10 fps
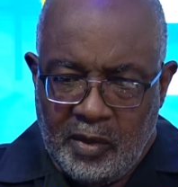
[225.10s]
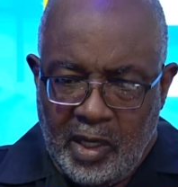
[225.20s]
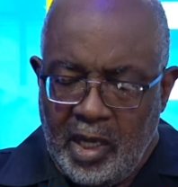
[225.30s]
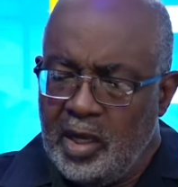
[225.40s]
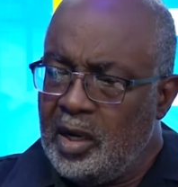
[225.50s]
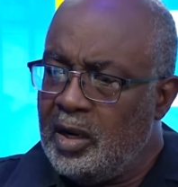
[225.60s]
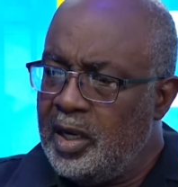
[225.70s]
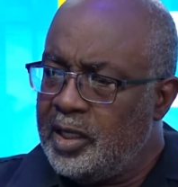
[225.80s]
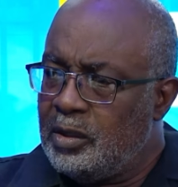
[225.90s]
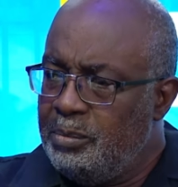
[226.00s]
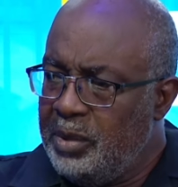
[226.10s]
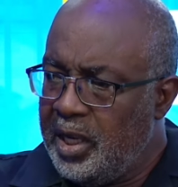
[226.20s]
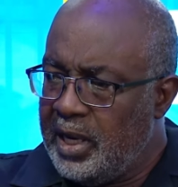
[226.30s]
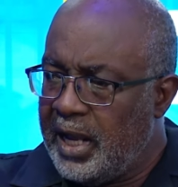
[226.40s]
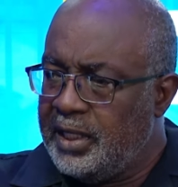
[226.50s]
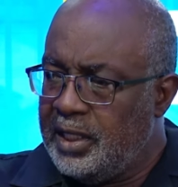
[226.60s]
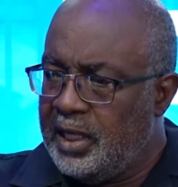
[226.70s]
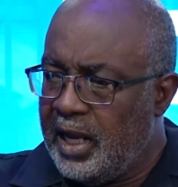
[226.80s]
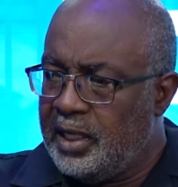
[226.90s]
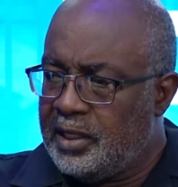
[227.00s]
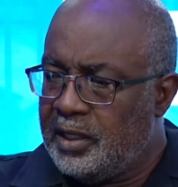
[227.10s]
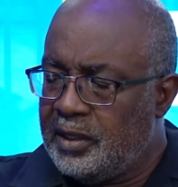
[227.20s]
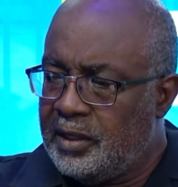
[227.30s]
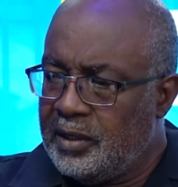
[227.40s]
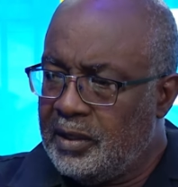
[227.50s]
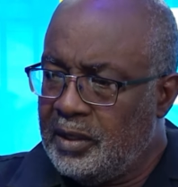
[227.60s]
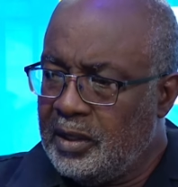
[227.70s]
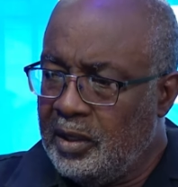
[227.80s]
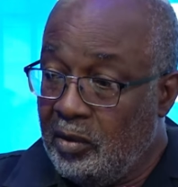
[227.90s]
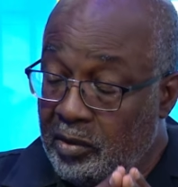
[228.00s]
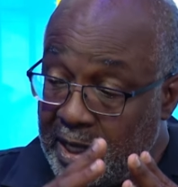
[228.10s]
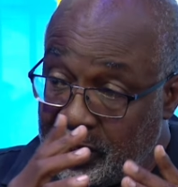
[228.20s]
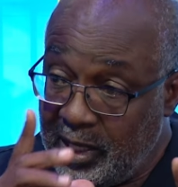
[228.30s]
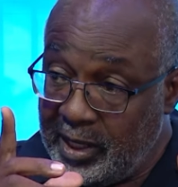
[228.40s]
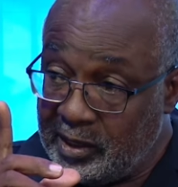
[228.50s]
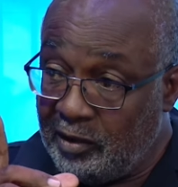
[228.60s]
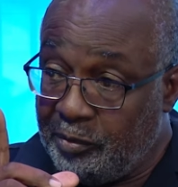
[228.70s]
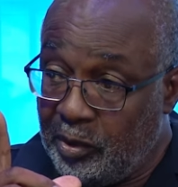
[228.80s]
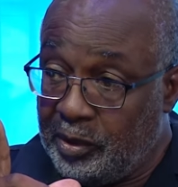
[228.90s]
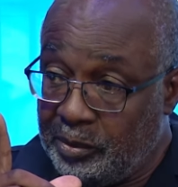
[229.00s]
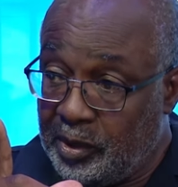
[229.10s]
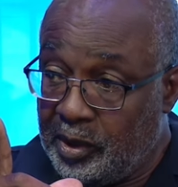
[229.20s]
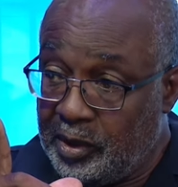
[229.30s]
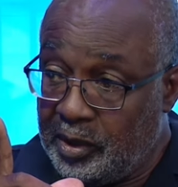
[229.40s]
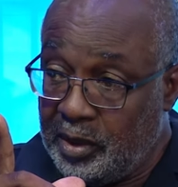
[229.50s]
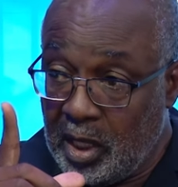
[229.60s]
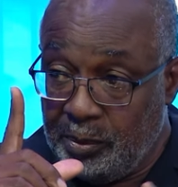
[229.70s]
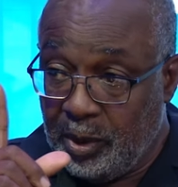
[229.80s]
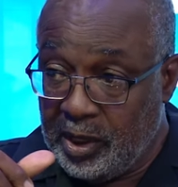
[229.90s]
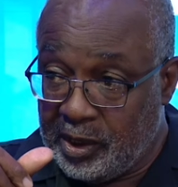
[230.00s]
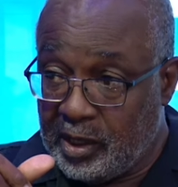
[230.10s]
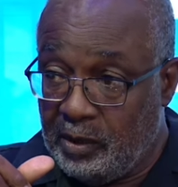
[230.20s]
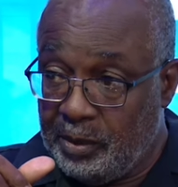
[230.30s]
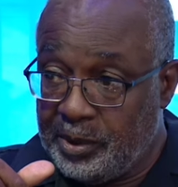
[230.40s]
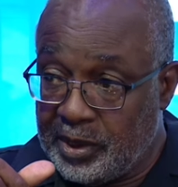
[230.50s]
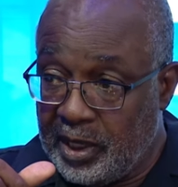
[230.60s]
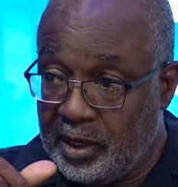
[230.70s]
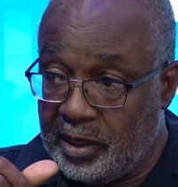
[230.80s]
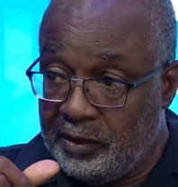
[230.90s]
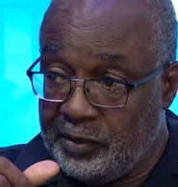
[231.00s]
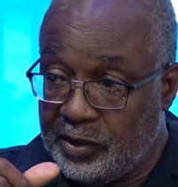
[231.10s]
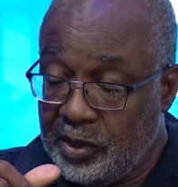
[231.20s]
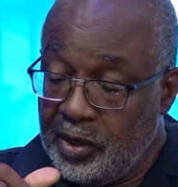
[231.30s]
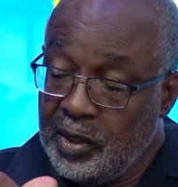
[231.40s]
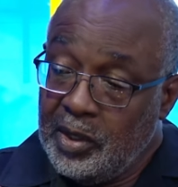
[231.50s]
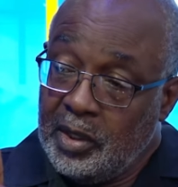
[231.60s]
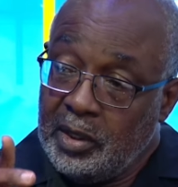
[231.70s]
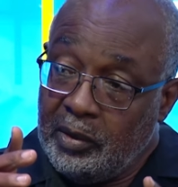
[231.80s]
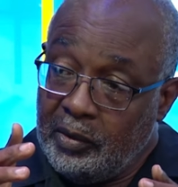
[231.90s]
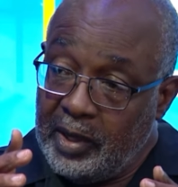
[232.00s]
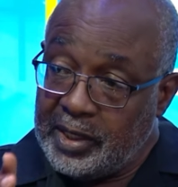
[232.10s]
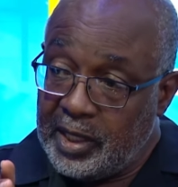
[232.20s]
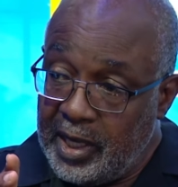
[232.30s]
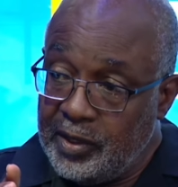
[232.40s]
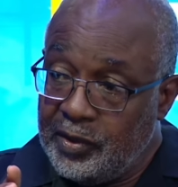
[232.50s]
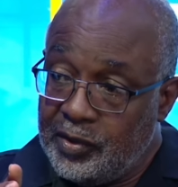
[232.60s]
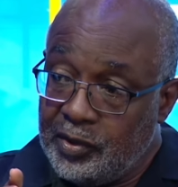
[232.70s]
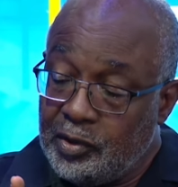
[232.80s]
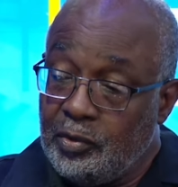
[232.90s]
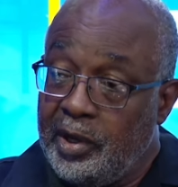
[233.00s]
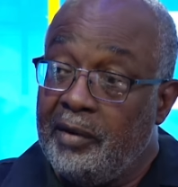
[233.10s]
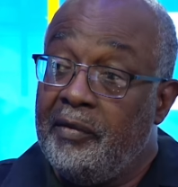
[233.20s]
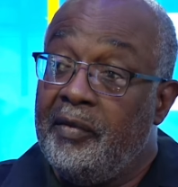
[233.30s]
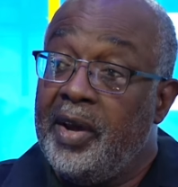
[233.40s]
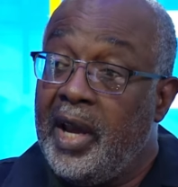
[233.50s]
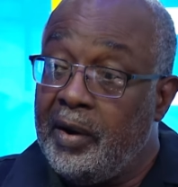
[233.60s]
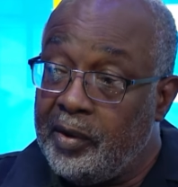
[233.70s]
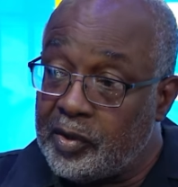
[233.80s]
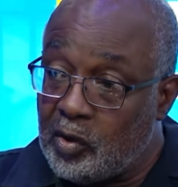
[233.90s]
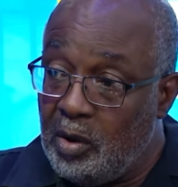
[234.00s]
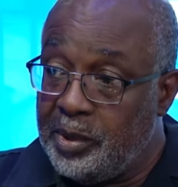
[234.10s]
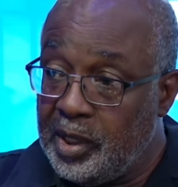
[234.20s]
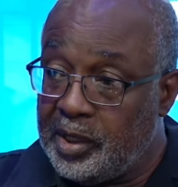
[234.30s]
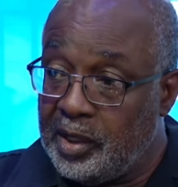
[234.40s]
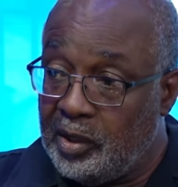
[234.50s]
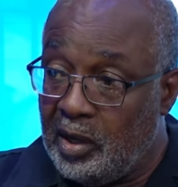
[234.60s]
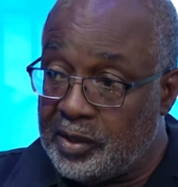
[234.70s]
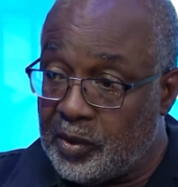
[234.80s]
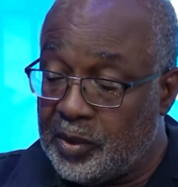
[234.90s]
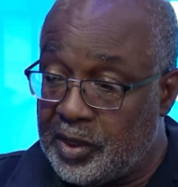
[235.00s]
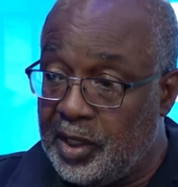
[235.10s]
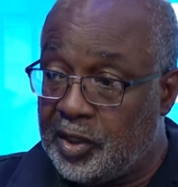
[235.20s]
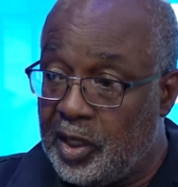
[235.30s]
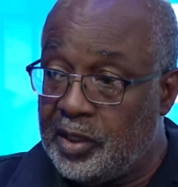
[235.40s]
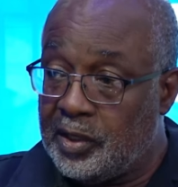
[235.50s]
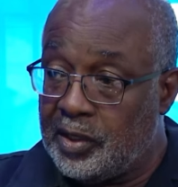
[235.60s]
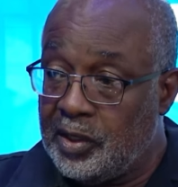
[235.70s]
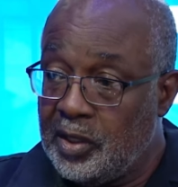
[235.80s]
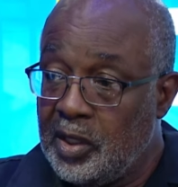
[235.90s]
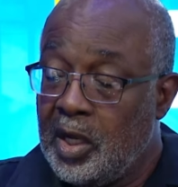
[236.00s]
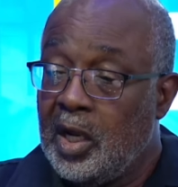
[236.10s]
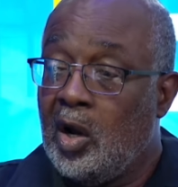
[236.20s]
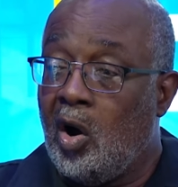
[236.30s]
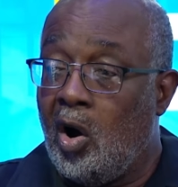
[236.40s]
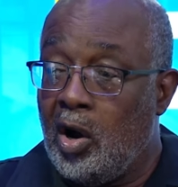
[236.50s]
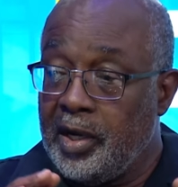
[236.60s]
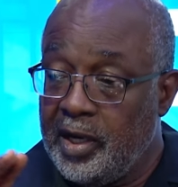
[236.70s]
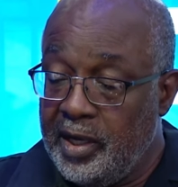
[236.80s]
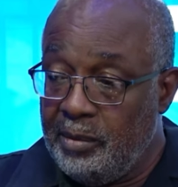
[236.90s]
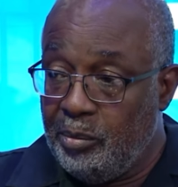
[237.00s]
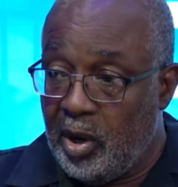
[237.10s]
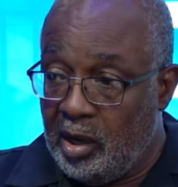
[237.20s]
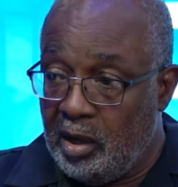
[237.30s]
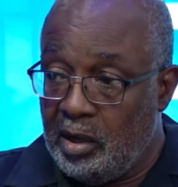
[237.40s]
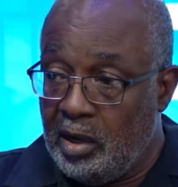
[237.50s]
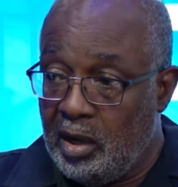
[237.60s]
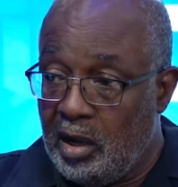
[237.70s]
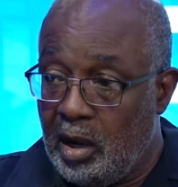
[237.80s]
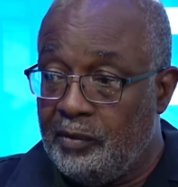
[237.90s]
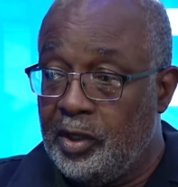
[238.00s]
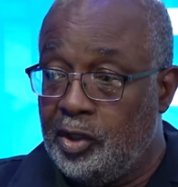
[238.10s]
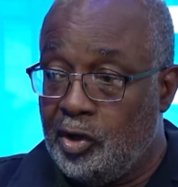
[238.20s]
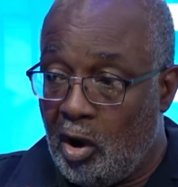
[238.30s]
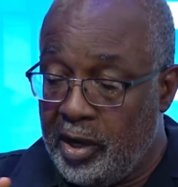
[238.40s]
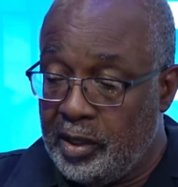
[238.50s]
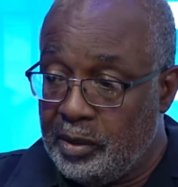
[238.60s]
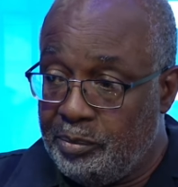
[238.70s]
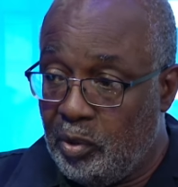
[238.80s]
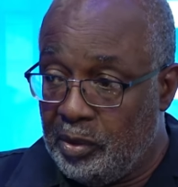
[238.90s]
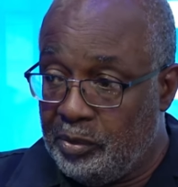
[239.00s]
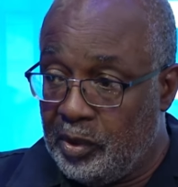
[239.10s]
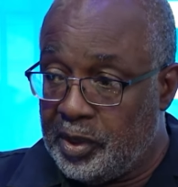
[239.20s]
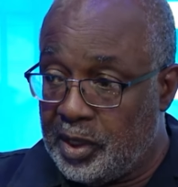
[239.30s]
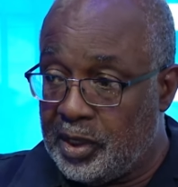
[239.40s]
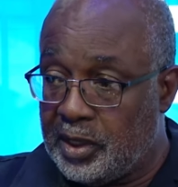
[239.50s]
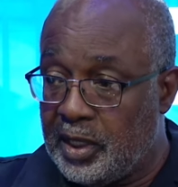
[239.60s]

In early to mid-1990s, the residents of Portmore, not the political representatives, the residents, through their various community associations, under the umbrella of the joint Portmore Citizens